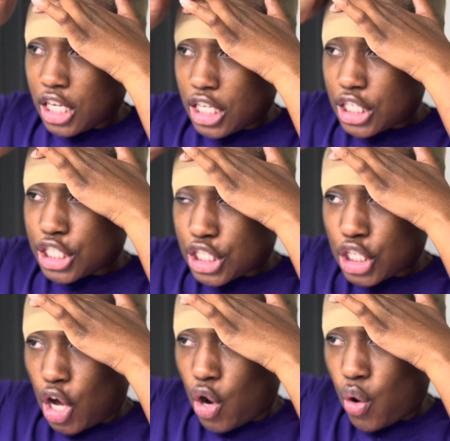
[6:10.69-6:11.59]

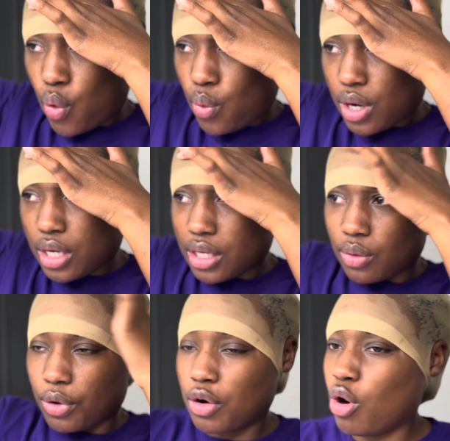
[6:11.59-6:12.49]
So
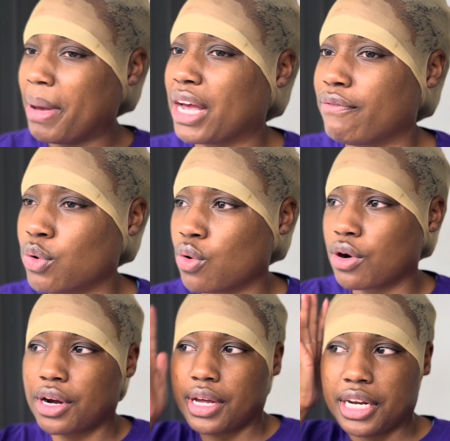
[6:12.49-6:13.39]
we're going back and
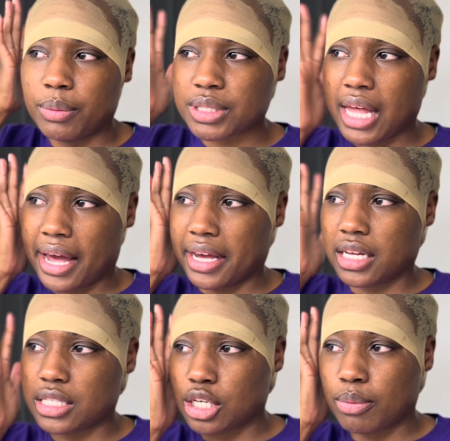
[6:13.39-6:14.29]
forth, and it was like
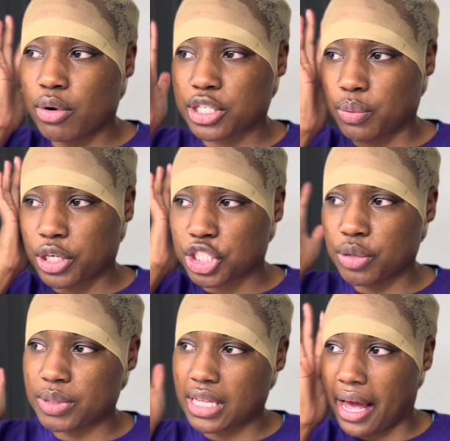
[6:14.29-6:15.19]
to the point to where she
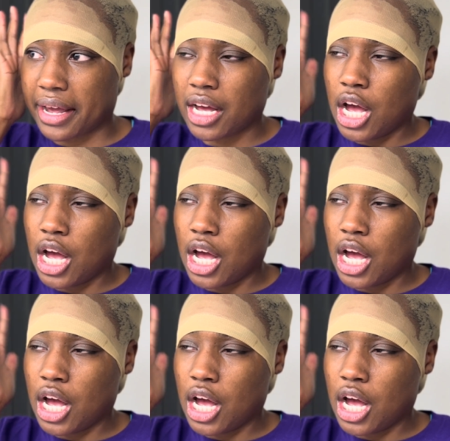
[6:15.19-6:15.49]
was like,